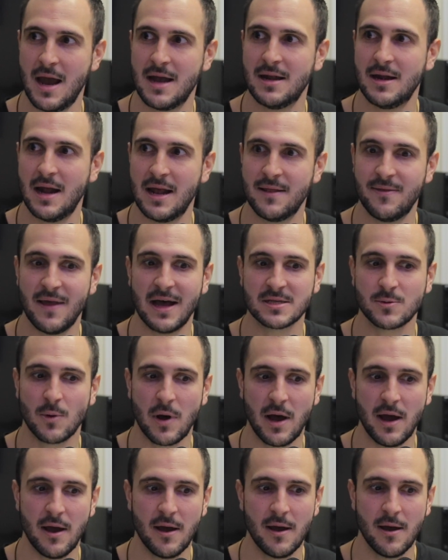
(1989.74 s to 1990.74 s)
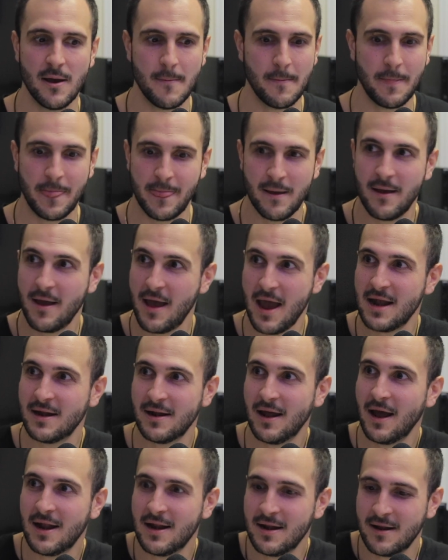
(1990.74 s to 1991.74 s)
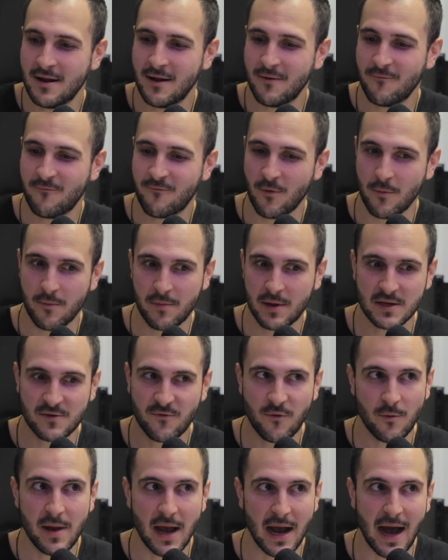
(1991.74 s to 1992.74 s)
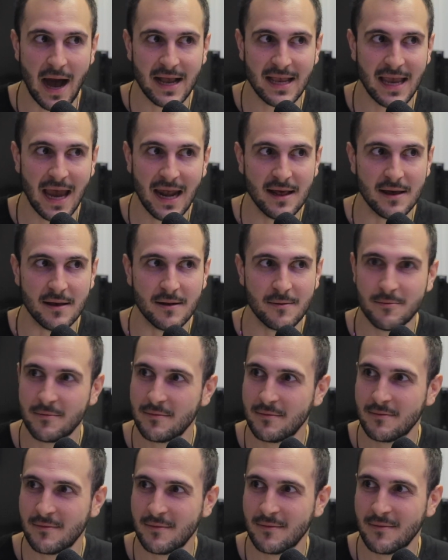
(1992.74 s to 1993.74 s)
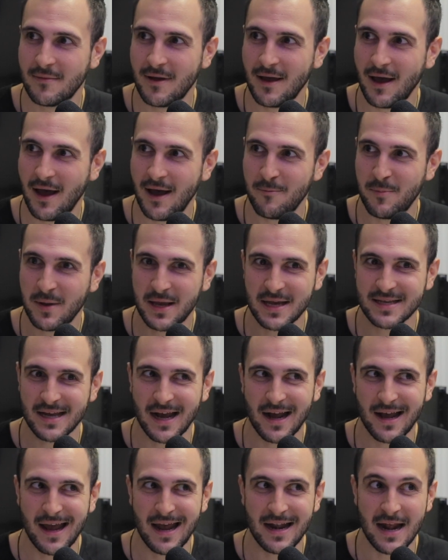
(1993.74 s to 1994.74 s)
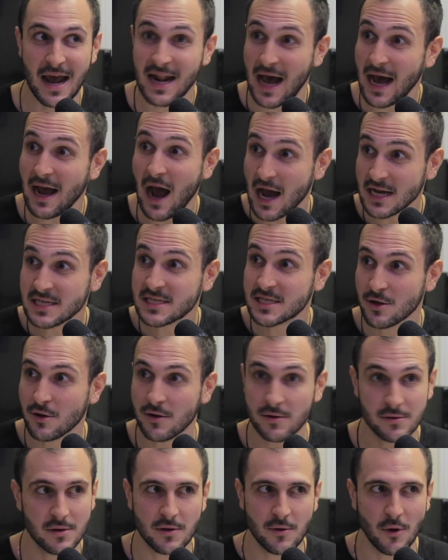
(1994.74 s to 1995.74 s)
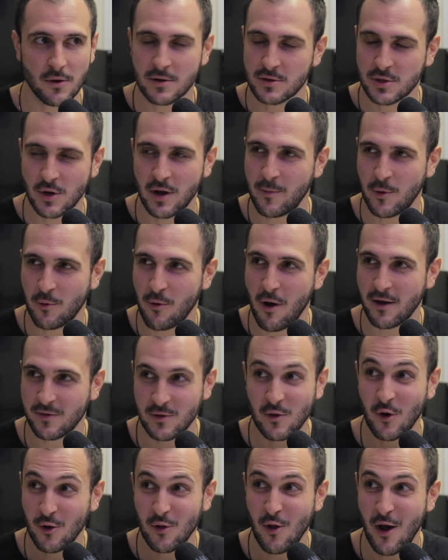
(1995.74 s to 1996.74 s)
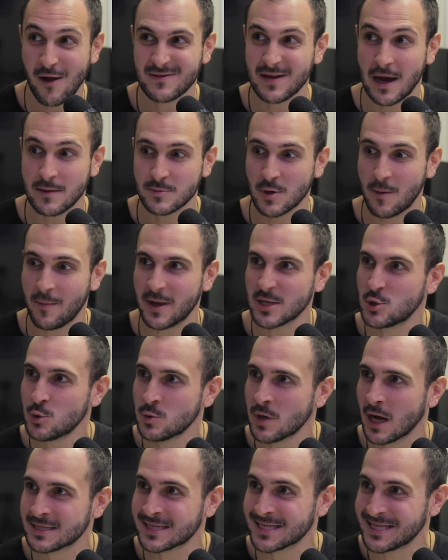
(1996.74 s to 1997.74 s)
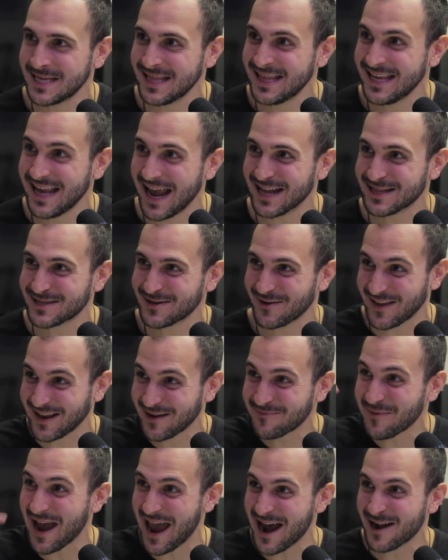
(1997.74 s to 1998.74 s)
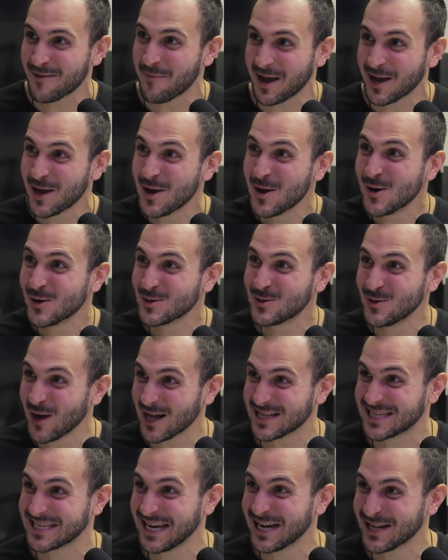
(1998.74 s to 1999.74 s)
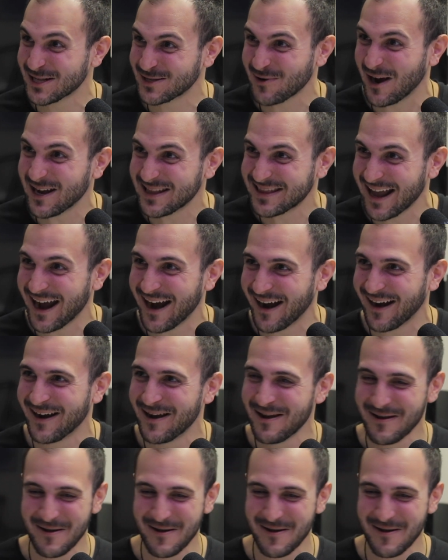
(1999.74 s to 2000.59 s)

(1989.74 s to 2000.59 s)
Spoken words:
And that's why, because for me, I get it. Because and I still don't get me wrong. There are a lot of times where I'm like, do not see the answer. Like in my head, I'm like, do not see it. It's right there.